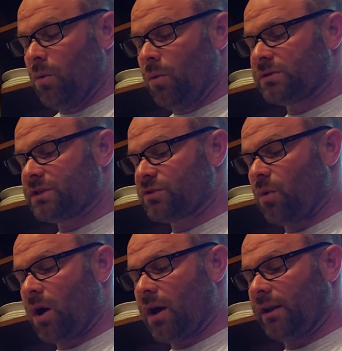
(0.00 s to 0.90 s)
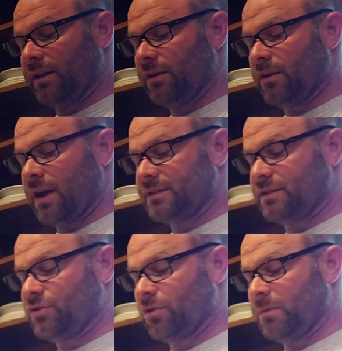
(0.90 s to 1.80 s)
Once the squad leader has
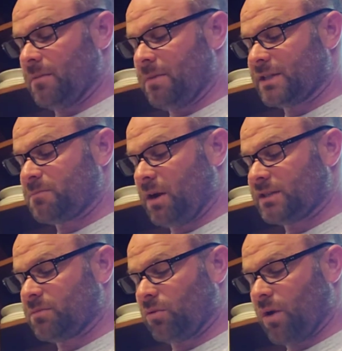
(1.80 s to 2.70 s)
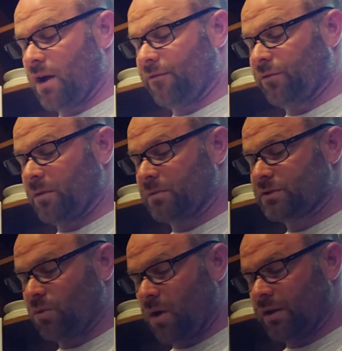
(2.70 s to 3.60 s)
determined the best possible route for the
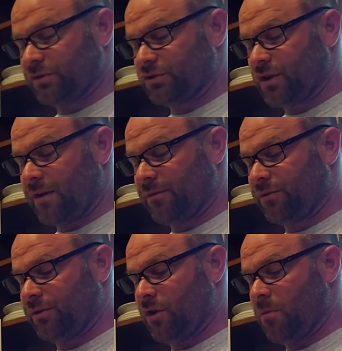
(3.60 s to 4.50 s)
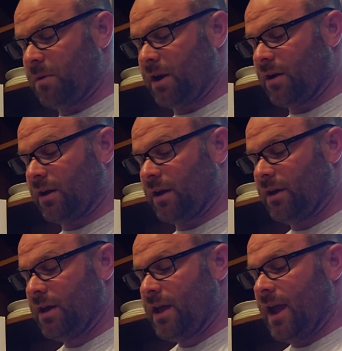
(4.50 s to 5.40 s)
squad to travel through the open area
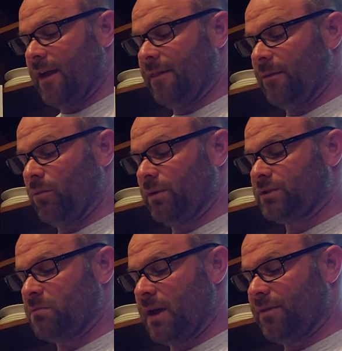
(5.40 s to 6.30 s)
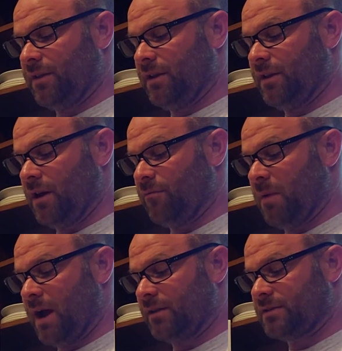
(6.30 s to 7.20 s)
and which method of
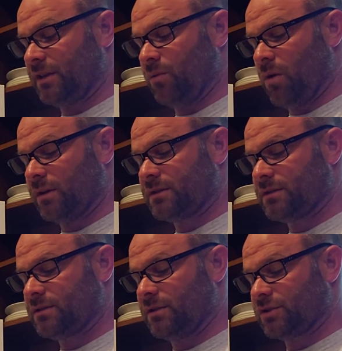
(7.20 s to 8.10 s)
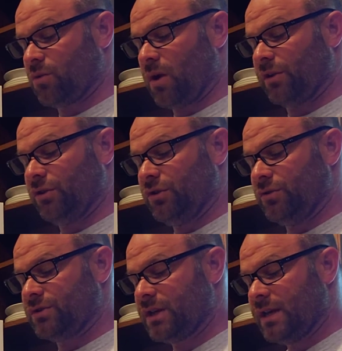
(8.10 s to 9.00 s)
bounds he wants the squad to
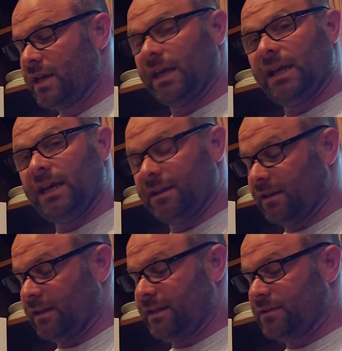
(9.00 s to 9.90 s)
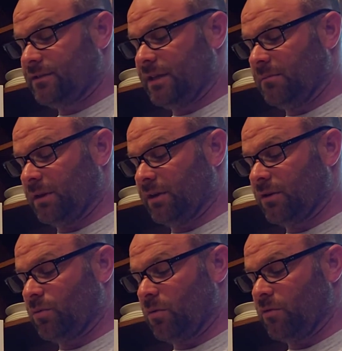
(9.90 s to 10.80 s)
use, he and the lead team
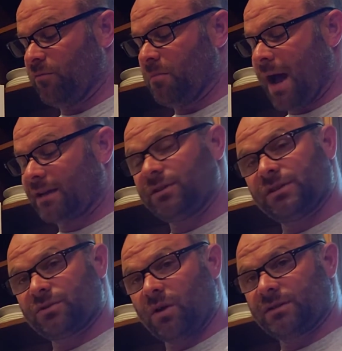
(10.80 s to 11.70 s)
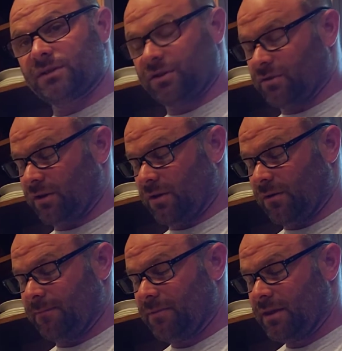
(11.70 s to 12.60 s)
leader will move back to the squad security hall.